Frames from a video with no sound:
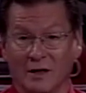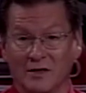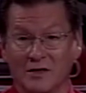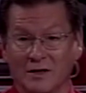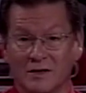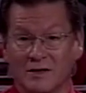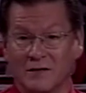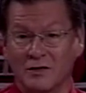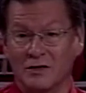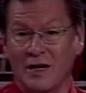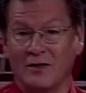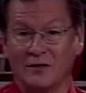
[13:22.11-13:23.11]
It's, it's, if you
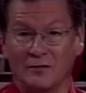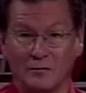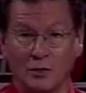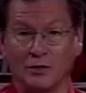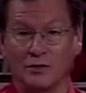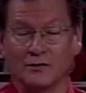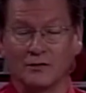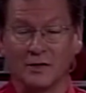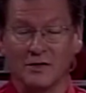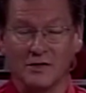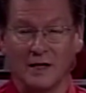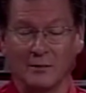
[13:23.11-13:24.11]
take the Volt, for
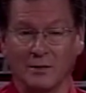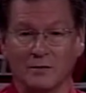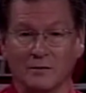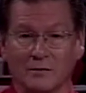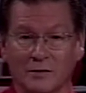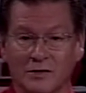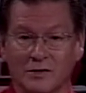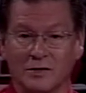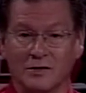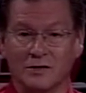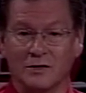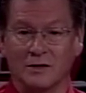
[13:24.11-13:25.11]
example, which
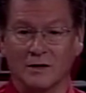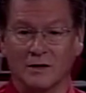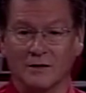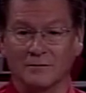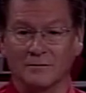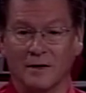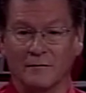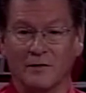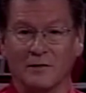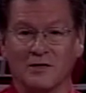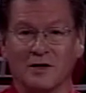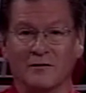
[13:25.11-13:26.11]
is a
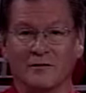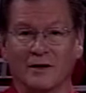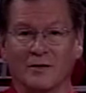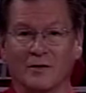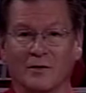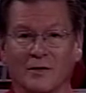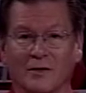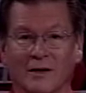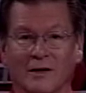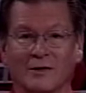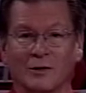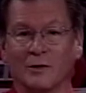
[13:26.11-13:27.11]
fuel cell vehicle with an
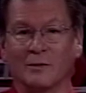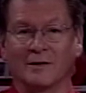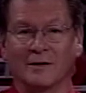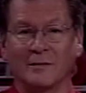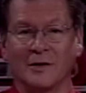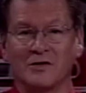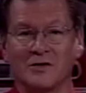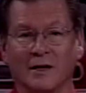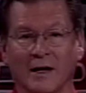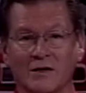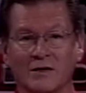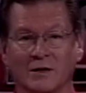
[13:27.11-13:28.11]
internal combustion
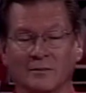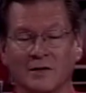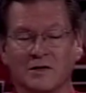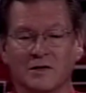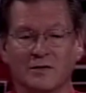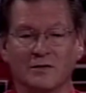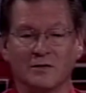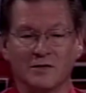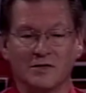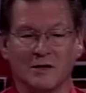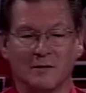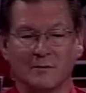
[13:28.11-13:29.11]
engine in place of the fuel
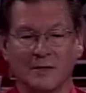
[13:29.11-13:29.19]
cell,